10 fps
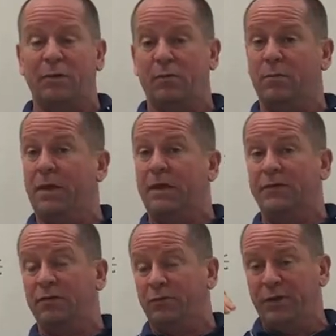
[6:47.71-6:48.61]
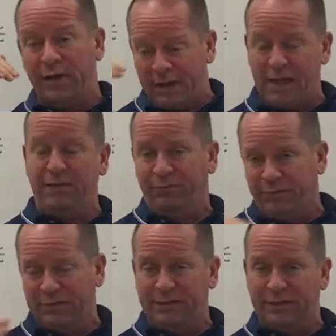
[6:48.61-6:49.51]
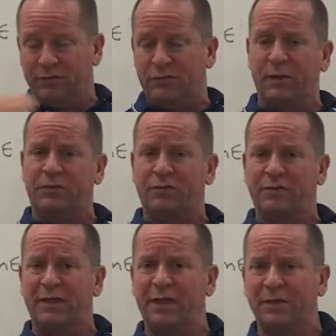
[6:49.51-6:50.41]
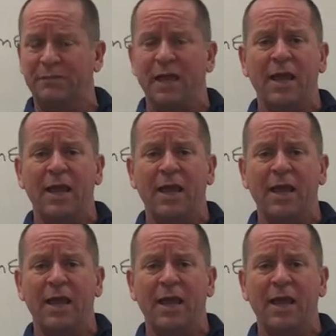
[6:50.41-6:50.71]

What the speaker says: but we're making sure we hit every single special teams